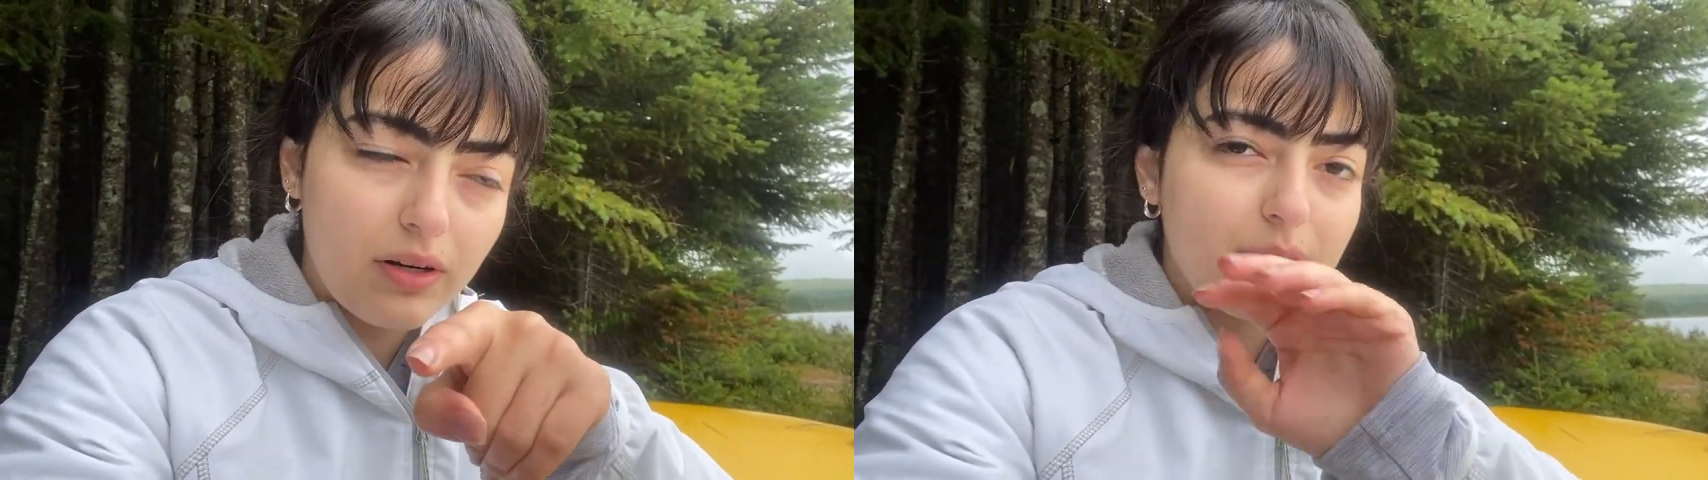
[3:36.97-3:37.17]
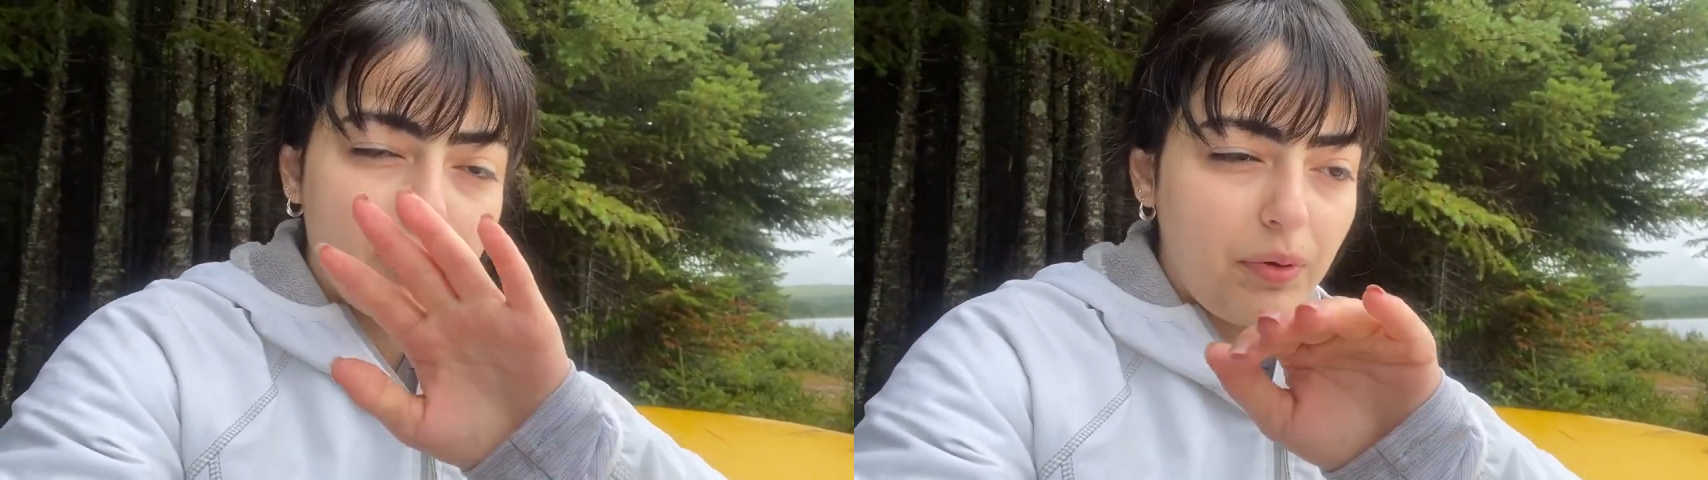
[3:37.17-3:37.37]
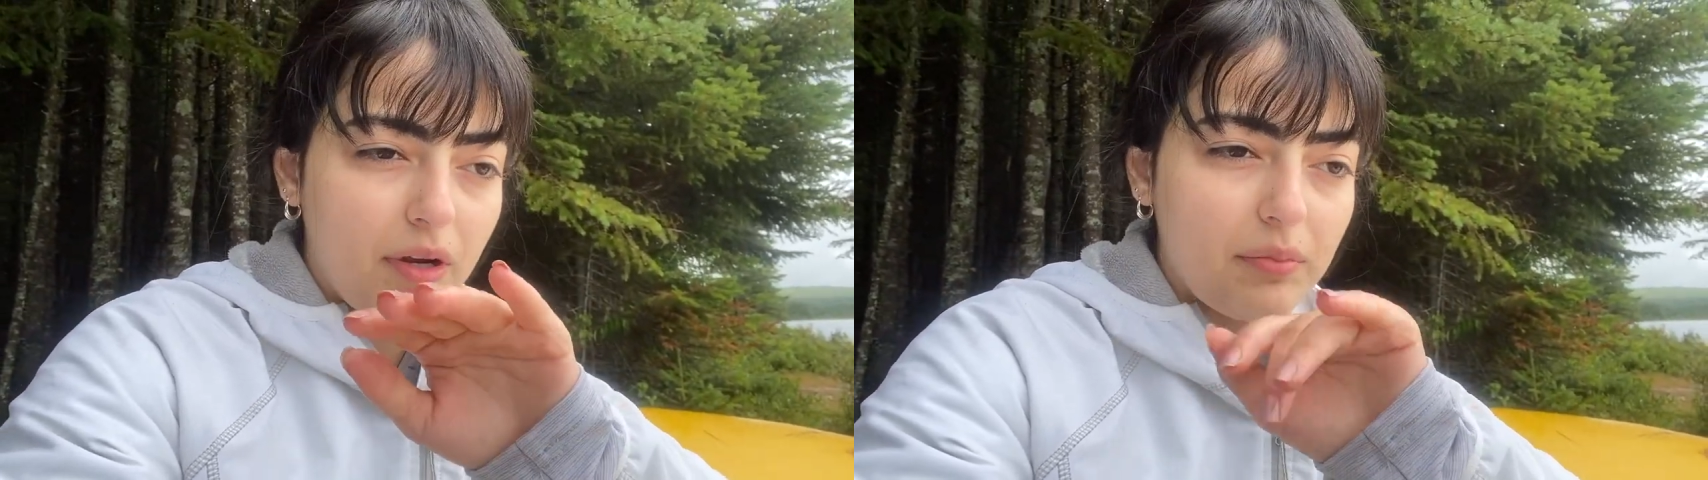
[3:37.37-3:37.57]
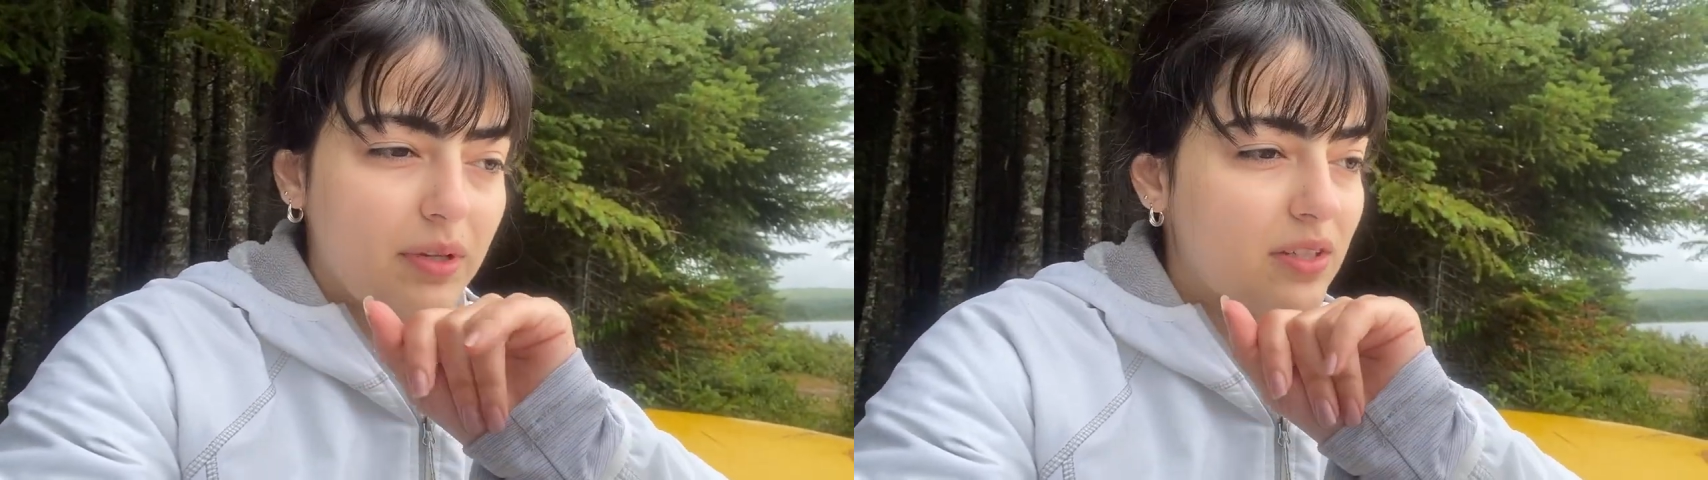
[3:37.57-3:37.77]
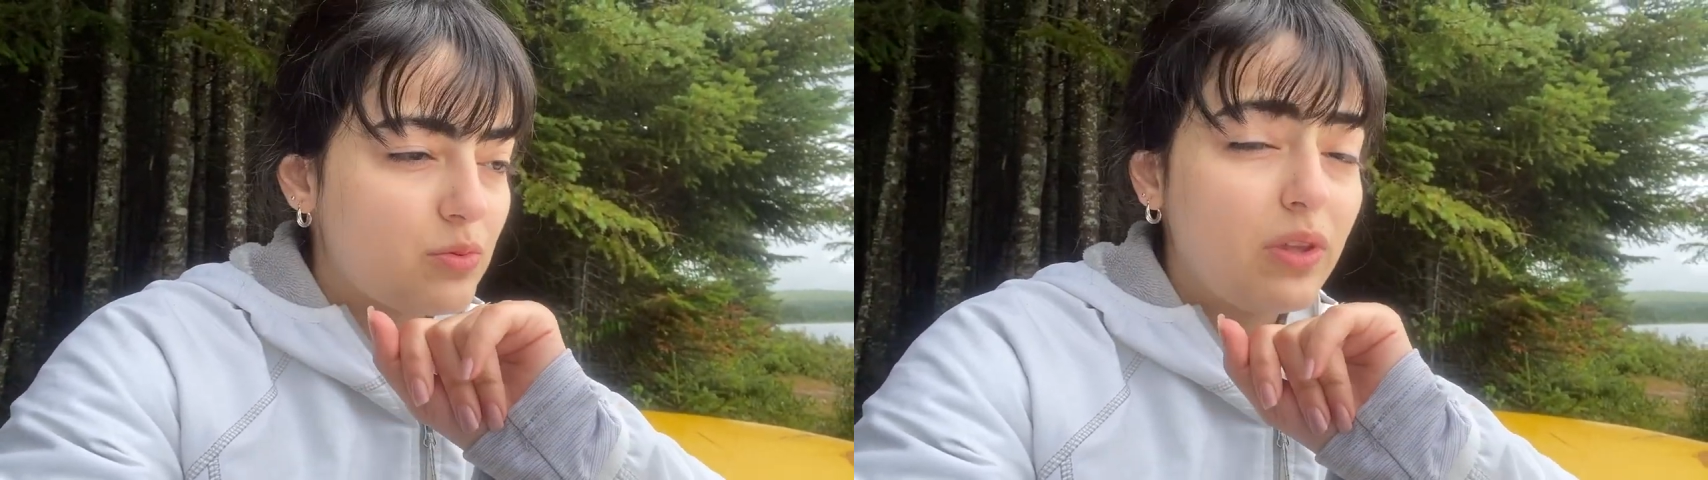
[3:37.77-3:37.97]
prepare,
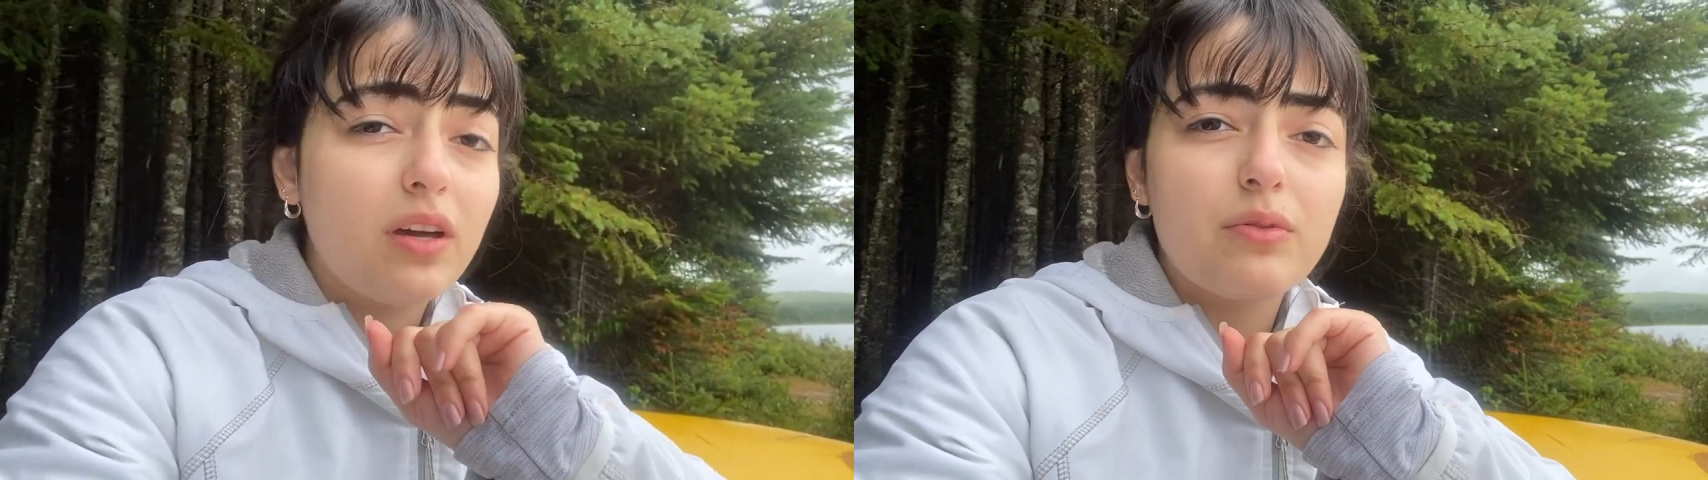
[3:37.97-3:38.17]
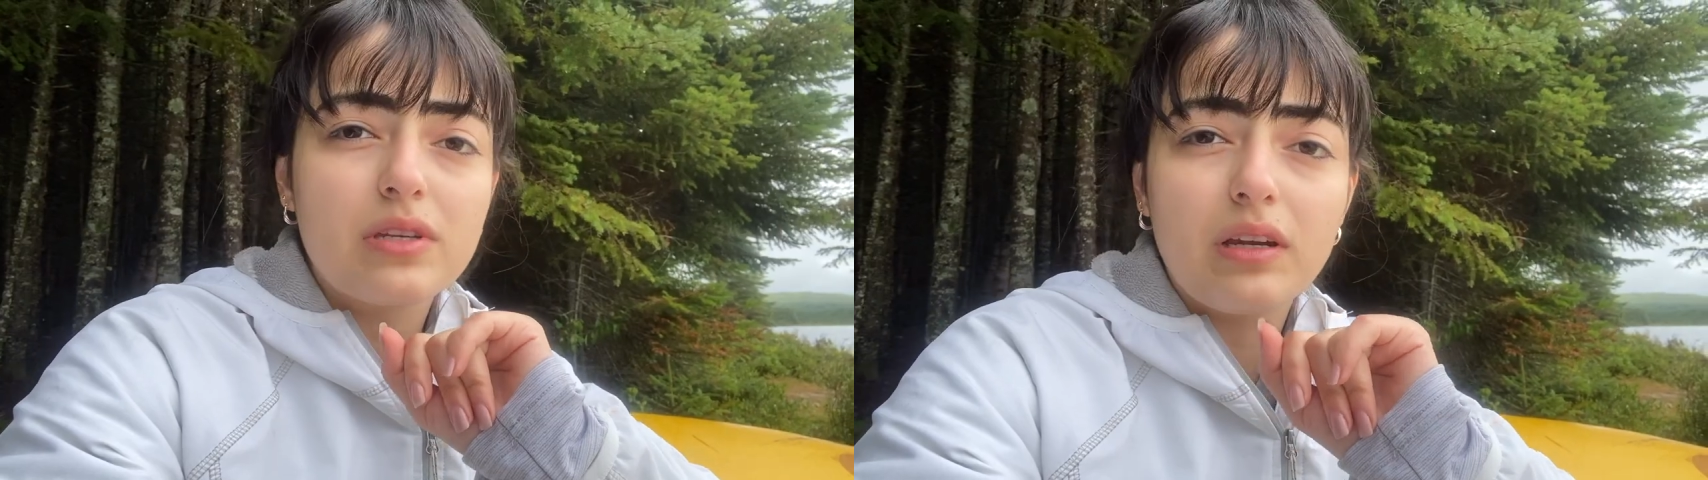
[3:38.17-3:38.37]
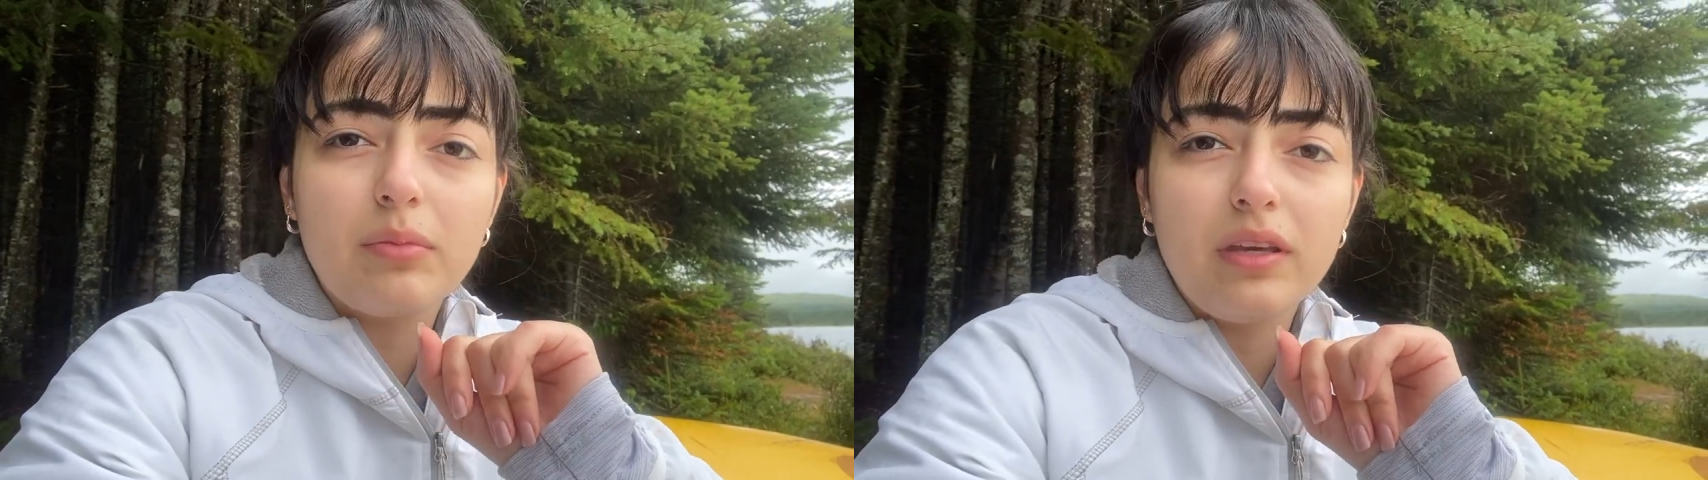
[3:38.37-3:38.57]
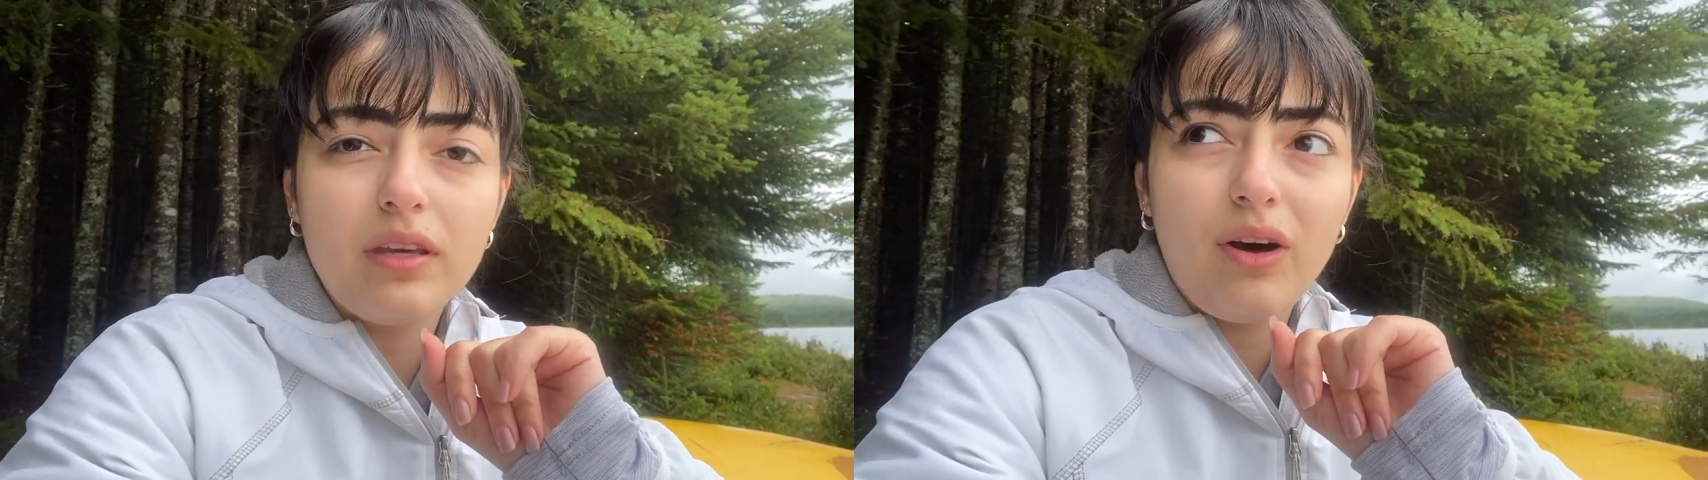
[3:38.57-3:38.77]
because we thought it was gonna be